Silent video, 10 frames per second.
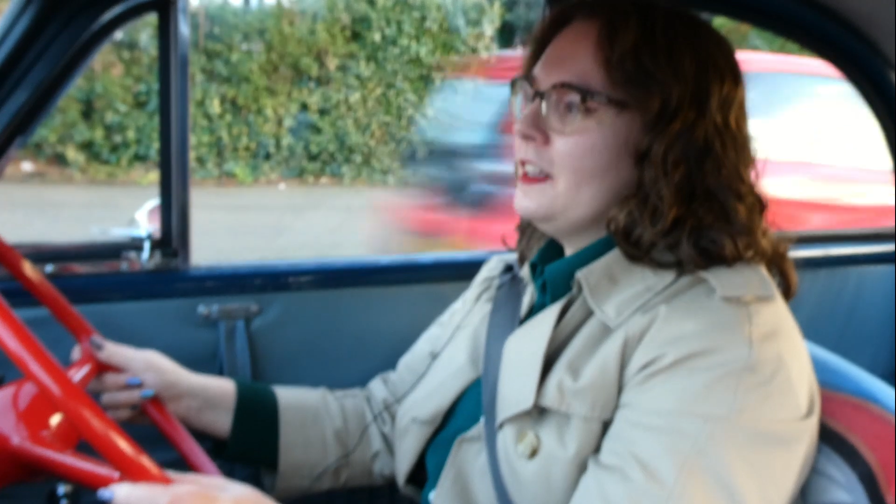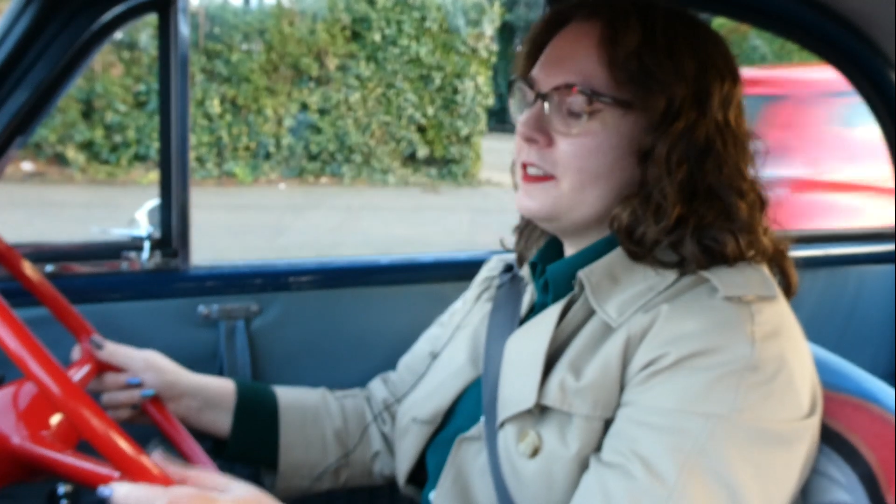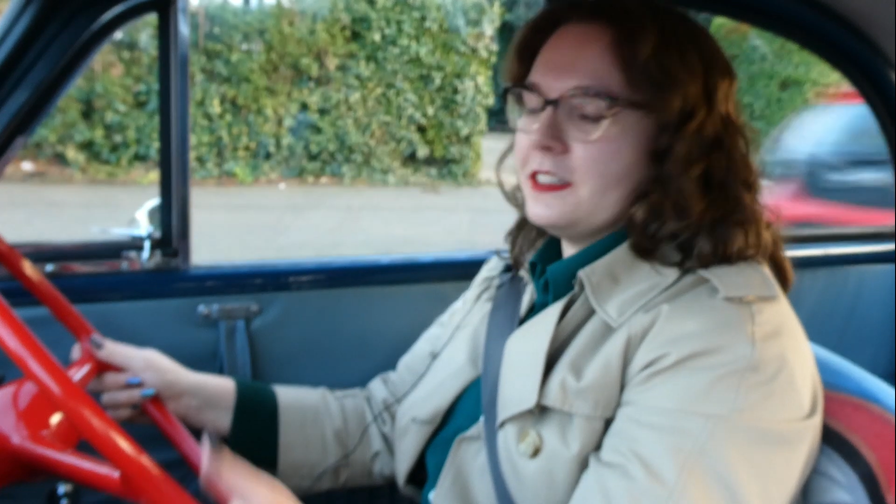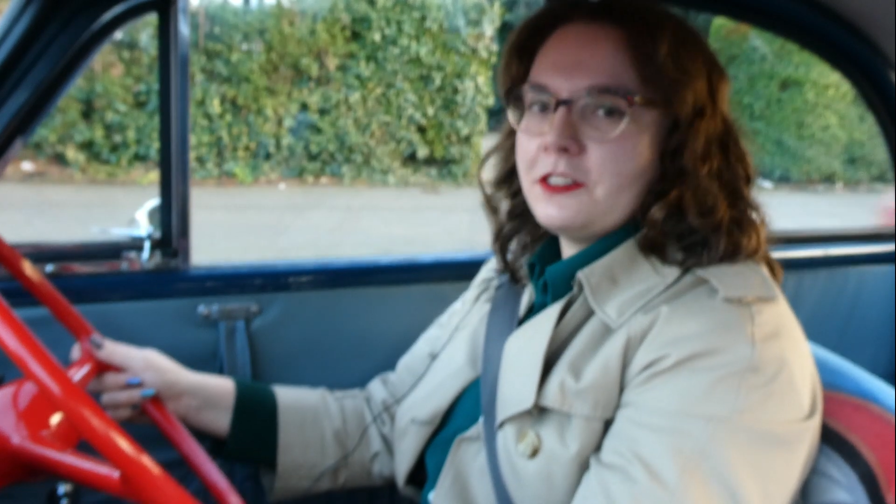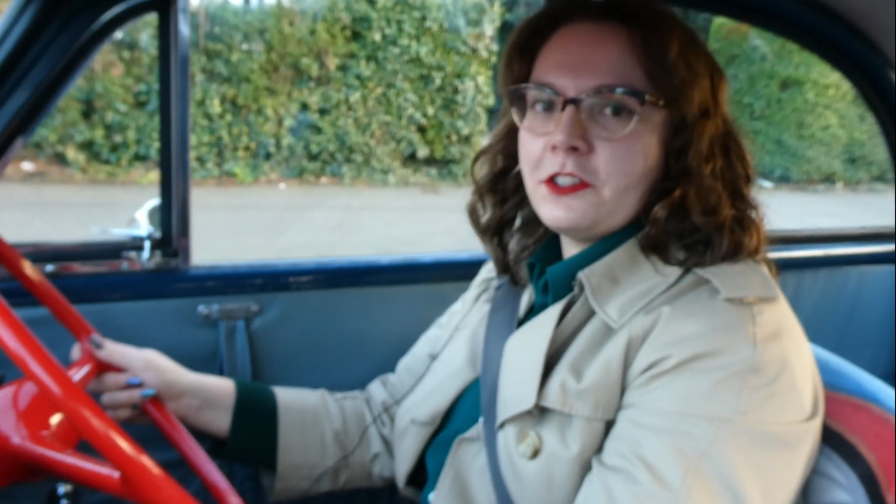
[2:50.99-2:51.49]

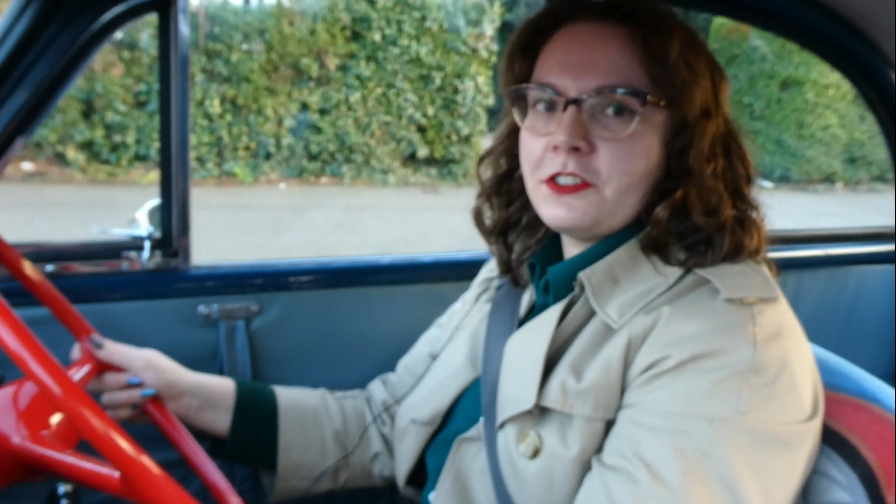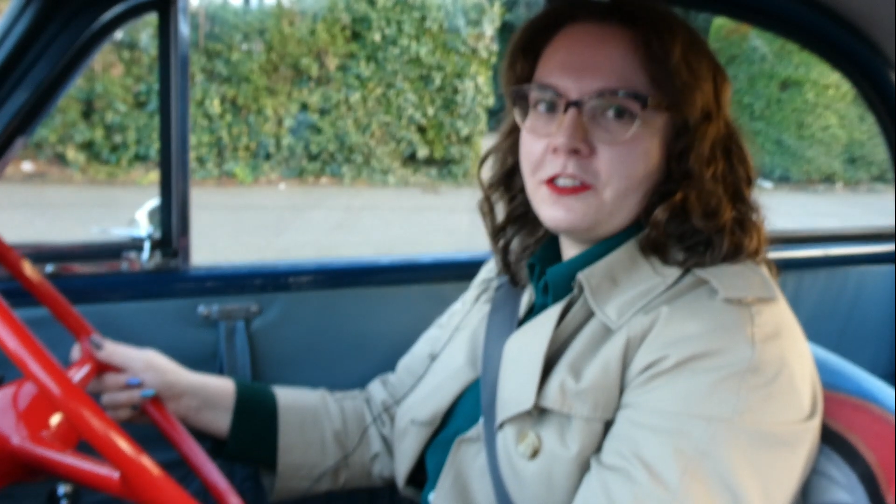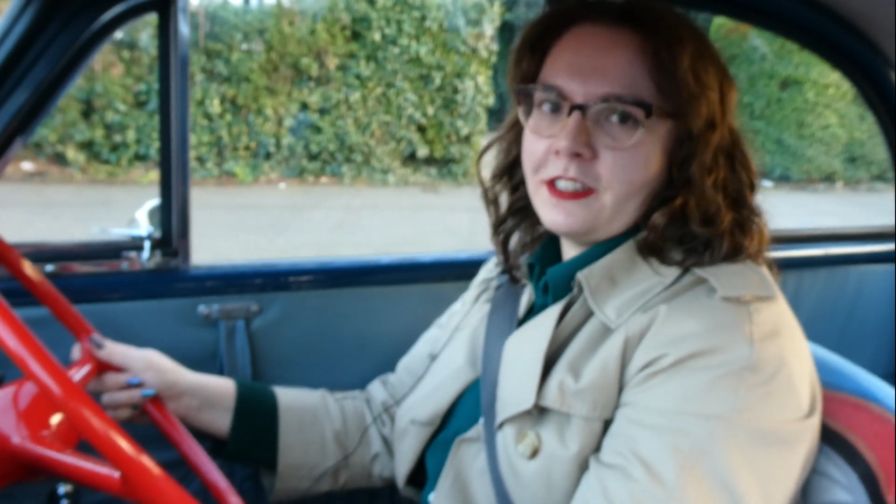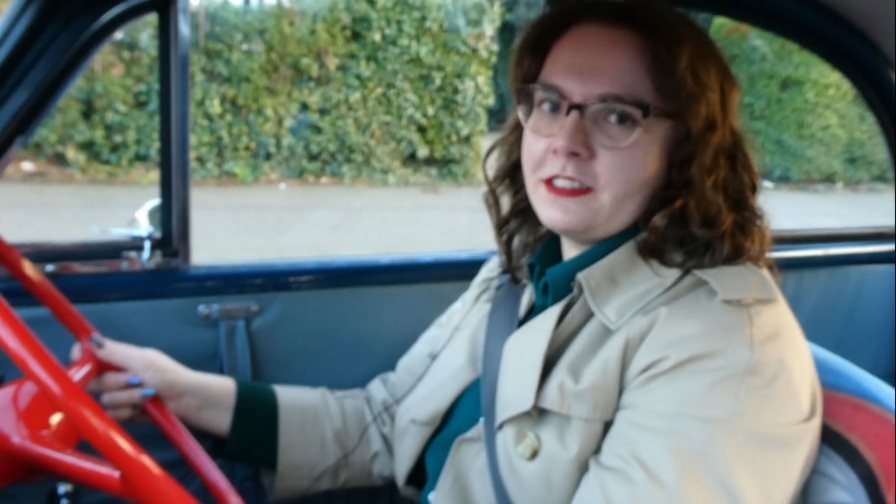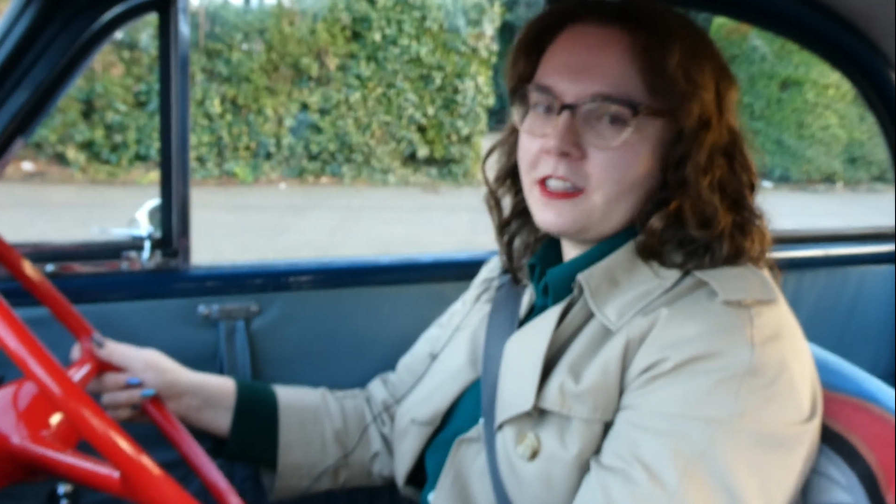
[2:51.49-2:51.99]
there's lots of
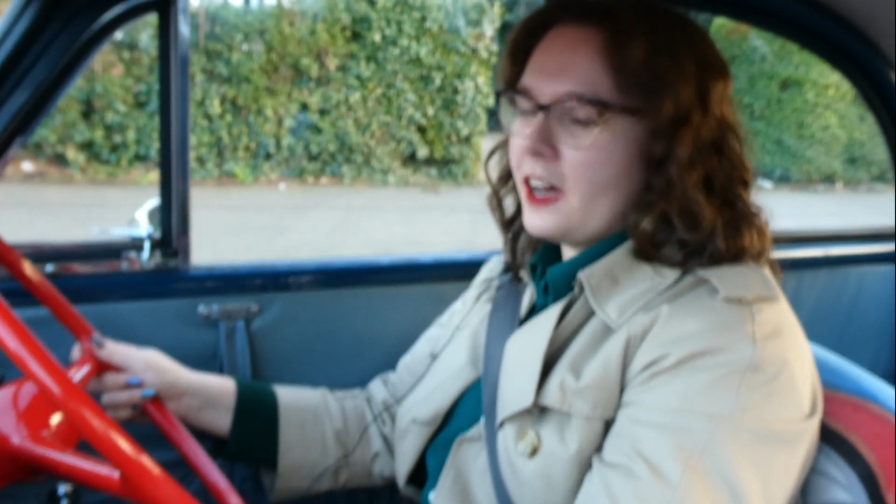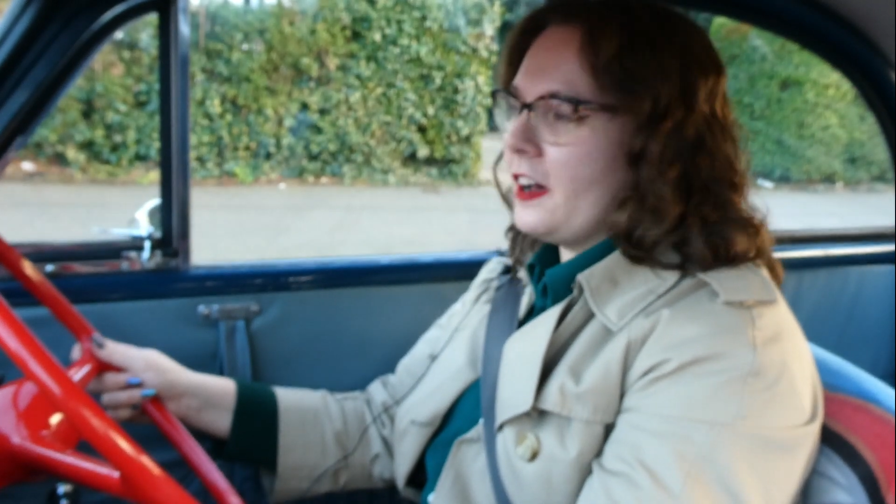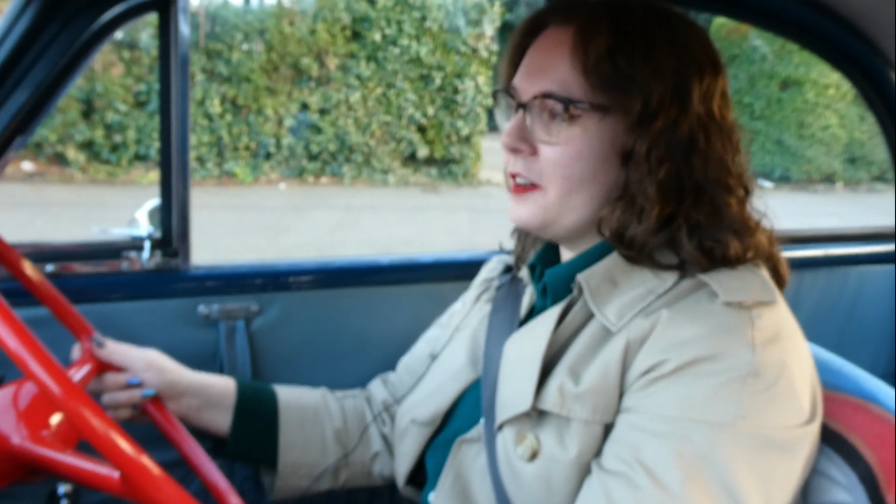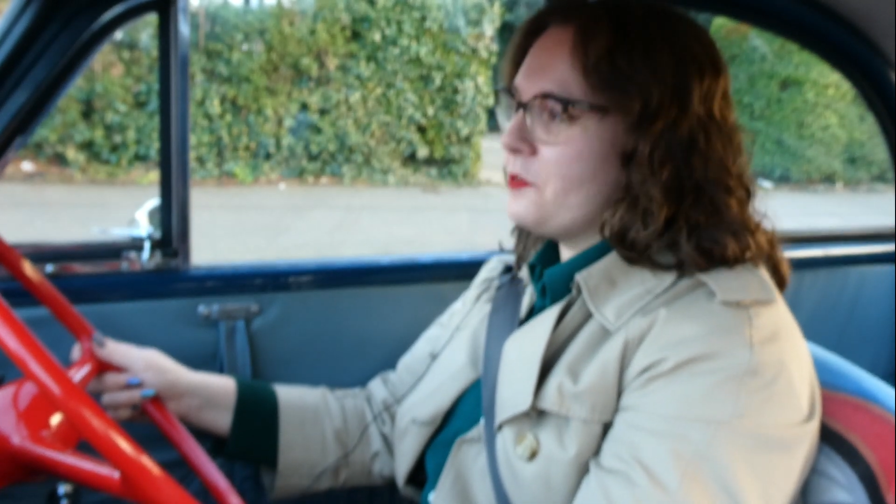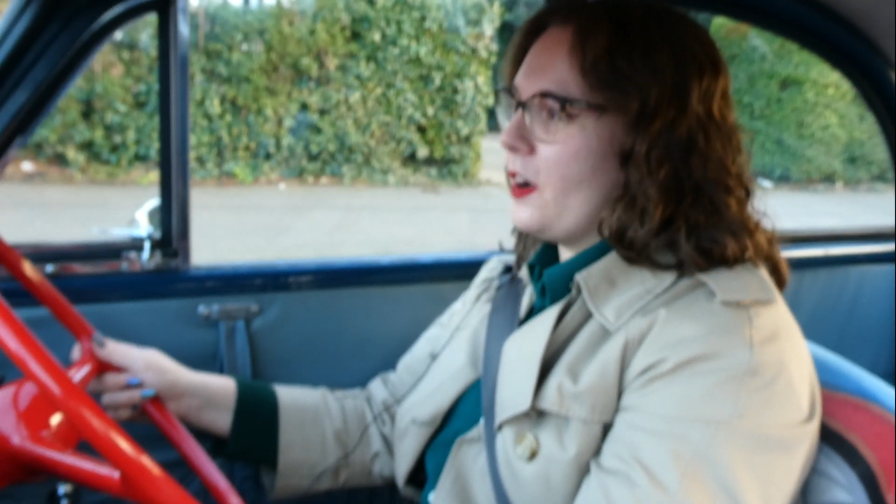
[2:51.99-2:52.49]
things that
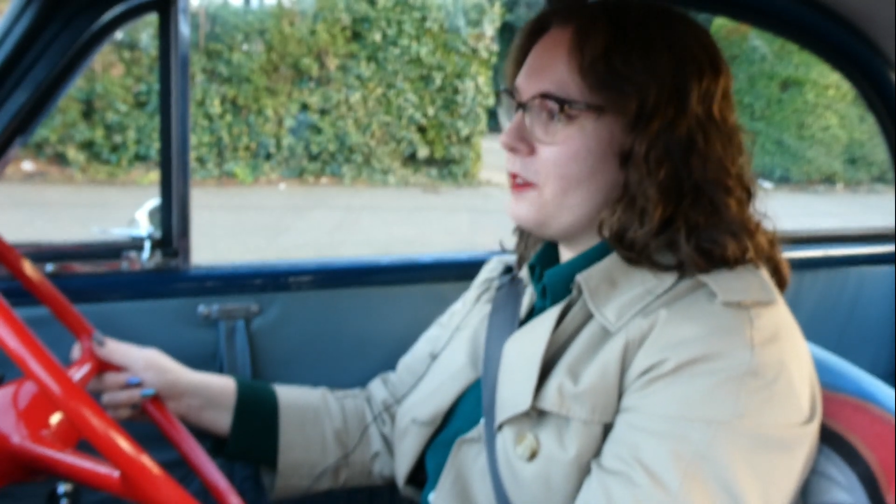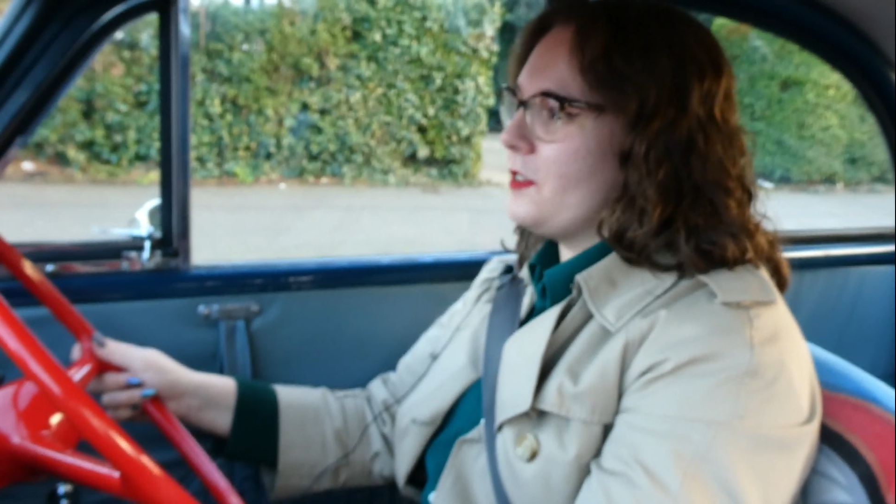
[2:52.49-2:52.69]
I've